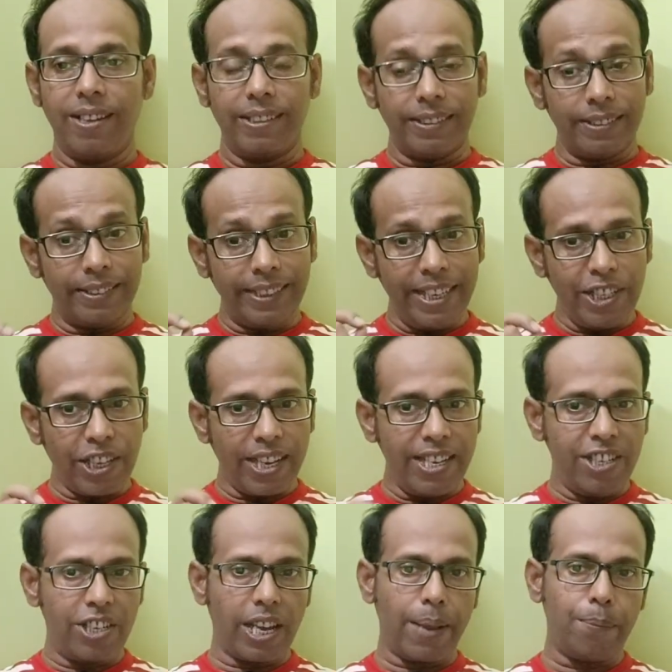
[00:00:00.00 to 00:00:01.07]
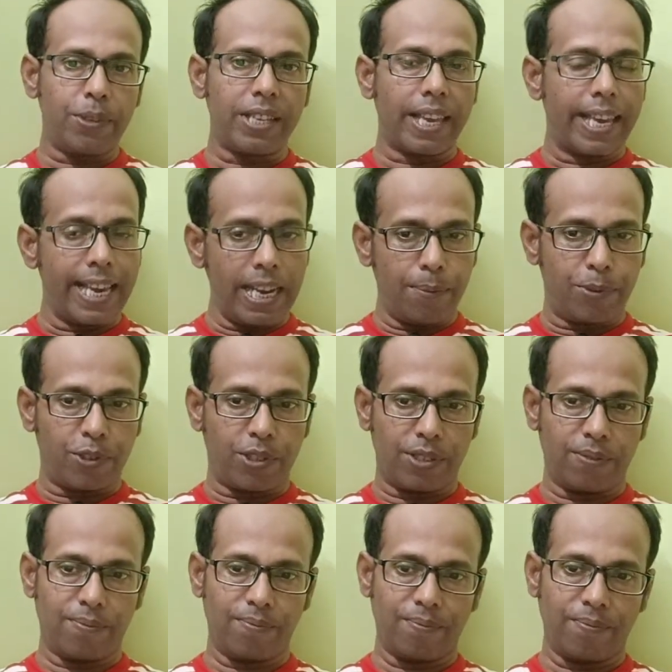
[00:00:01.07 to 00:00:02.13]
These enzymes
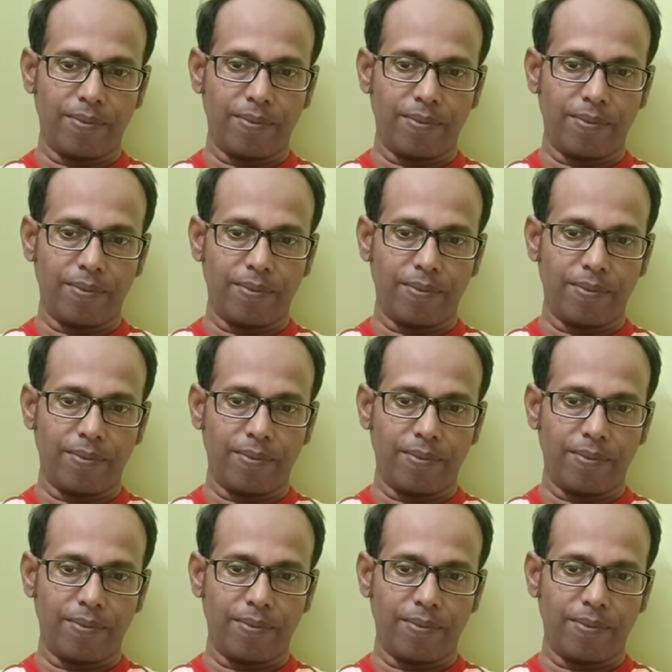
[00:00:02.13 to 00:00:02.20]
helps